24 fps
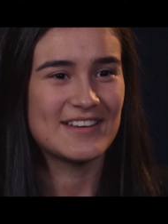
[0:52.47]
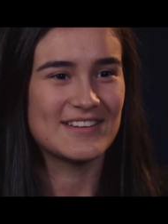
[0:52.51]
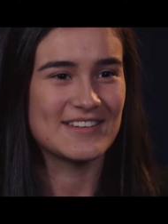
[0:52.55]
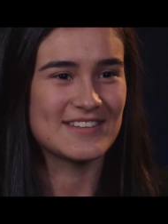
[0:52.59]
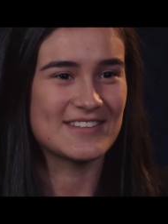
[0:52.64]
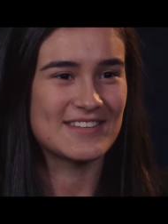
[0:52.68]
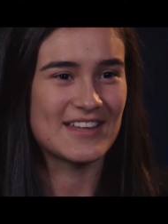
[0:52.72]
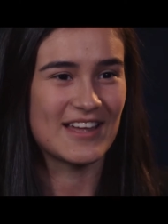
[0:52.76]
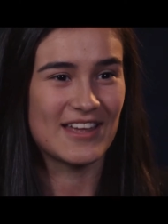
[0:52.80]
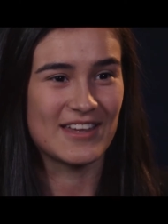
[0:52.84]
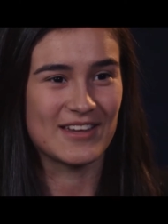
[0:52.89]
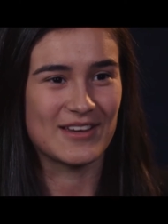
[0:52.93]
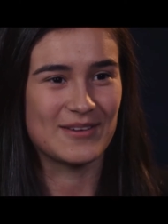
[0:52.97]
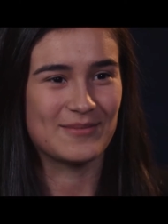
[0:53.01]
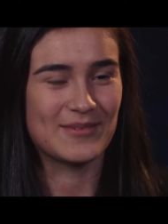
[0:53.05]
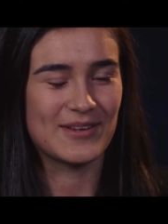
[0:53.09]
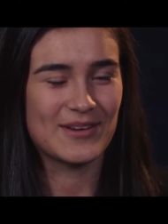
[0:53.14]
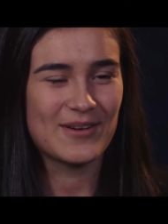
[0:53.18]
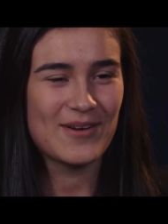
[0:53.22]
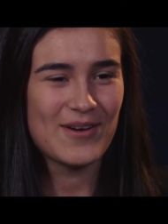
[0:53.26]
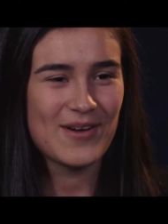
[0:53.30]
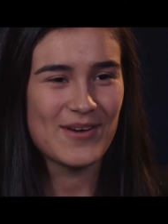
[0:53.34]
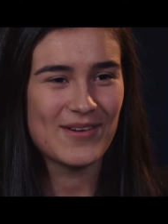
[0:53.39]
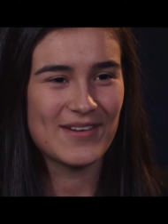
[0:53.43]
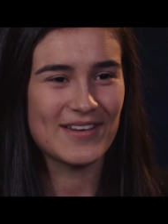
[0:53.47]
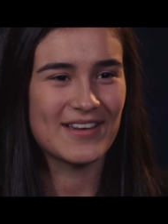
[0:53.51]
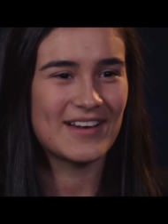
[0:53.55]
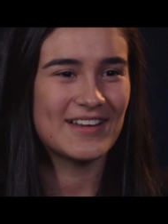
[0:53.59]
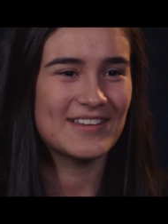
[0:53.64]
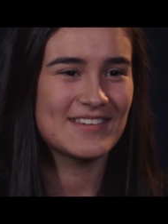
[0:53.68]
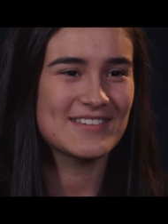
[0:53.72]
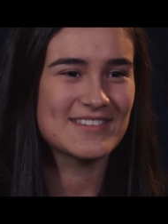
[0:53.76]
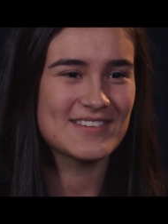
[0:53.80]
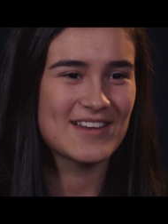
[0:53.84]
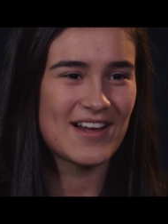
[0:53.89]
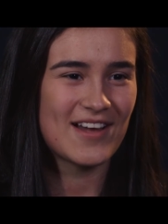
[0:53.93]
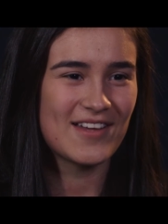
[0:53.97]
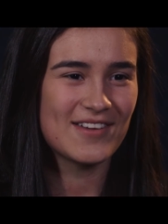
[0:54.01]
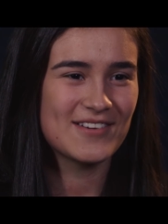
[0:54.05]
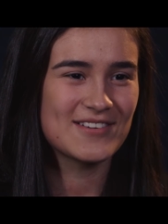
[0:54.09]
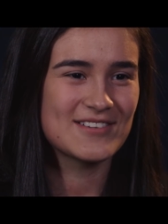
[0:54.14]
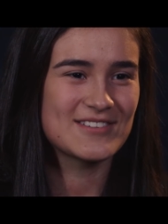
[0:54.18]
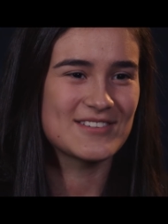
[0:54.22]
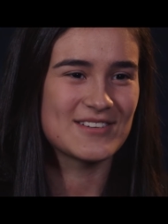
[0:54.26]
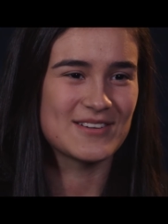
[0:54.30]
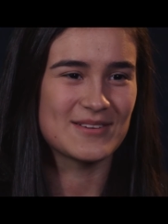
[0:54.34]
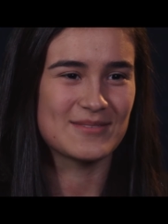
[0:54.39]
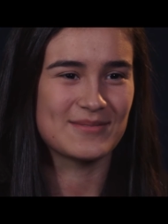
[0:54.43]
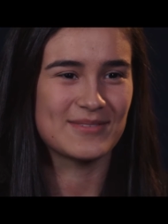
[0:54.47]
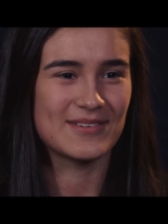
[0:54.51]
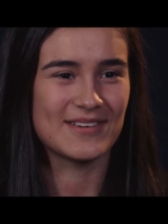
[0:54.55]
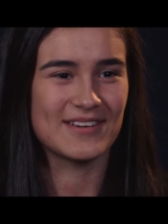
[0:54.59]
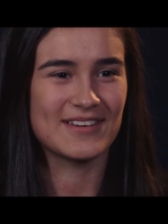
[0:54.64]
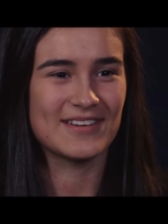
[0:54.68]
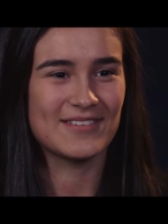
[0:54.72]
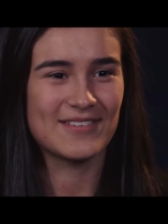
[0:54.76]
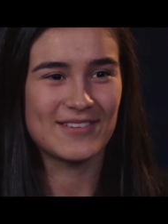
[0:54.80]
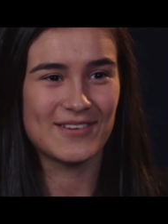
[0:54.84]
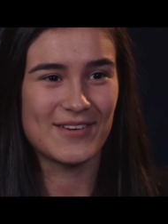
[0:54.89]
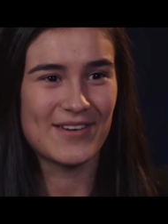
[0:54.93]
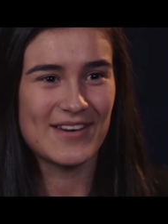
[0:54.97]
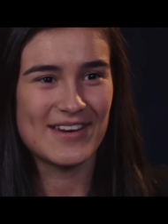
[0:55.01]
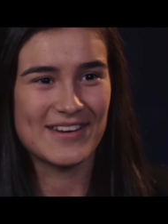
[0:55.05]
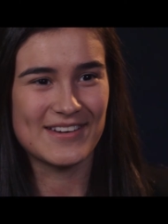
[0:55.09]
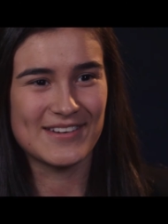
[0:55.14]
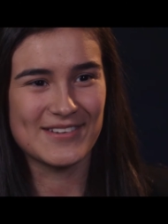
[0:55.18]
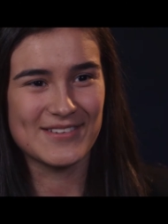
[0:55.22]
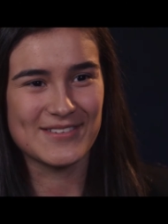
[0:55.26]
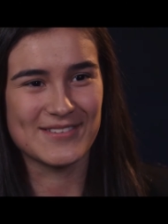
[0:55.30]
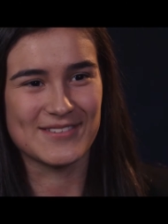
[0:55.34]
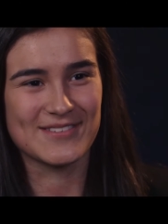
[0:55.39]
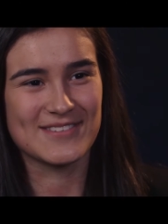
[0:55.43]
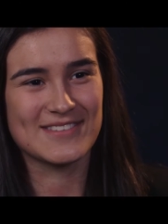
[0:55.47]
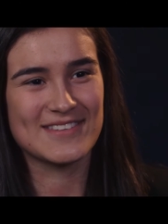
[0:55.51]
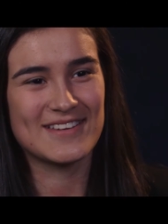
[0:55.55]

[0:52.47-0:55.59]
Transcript: just telling him like, oh, I got the scholarship, like great news.